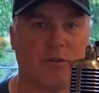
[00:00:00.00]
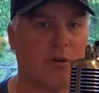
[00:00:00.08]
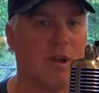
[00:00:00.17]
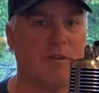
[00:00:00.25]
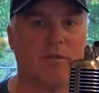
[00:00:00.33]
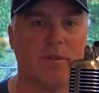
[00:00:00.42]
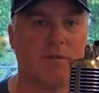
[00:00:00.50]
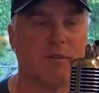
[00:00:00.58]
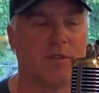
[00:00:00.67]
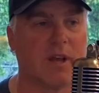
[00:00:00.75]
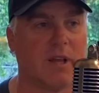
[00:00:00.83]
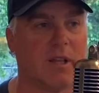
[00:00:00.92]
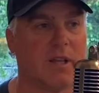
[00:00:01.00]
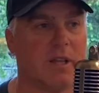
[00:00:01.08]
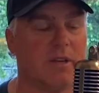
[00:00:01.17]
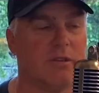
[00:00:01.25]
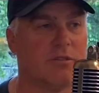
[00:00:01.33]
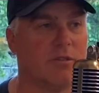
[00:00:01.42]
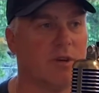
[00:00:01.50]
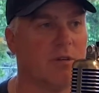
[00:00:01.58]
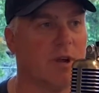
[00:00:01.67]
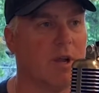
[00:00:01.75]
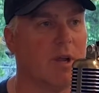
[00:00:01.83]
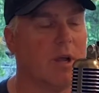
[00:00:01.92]
great for the recycling industry.
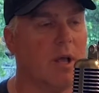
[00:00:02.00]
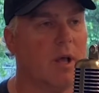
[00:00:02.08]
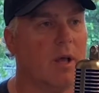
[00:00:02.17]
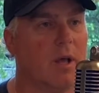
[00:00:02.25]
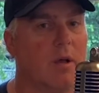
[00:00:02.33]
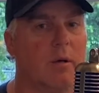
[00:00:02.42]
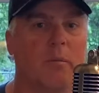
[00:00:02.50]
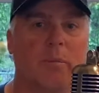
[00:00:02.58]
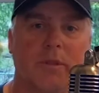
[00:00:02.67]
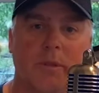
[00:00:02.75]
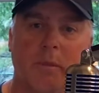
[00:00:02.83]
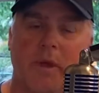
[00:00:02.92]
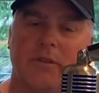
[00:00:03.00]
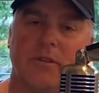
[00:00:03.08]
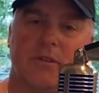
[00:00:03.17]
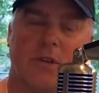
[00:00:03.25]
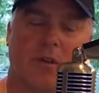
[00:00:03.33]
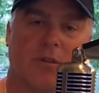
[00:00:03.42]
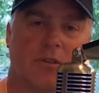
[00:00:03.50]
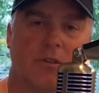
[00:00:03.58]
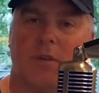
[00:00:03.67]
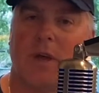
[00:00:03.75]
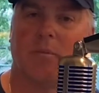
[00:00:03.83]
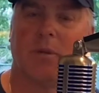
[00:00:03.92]
Great. Put the message out that
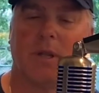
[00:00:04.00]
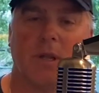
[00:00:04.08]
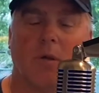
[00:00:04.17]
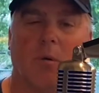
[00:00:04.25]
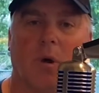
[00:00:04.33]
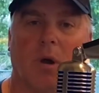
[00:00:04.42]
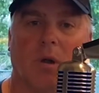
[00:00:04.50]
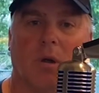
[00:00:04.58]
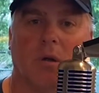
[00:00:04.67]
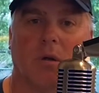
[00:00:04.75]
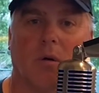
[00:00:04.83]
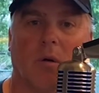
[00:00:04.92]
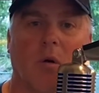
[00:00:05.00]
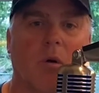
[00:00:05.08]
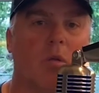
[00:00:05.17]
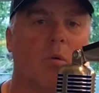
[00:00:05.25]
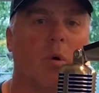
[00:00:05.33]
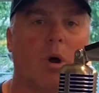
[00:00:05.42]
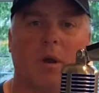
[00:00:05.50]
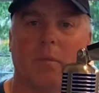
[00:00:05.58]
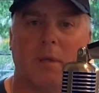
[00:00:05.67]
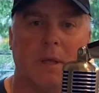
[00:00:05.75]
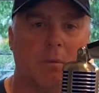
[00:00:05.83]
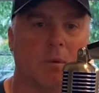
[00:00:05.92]
you have plenty of water all the water
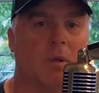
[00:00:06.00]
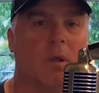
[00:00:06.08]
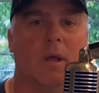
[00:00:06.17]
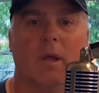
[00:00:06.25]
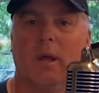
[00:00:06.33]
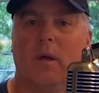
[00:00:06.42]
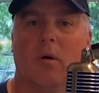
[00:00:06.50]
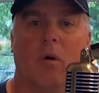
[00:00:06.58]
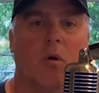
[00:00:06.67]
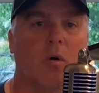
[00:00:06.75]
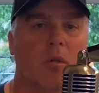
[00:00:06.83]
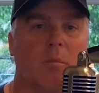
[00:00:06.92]
people, all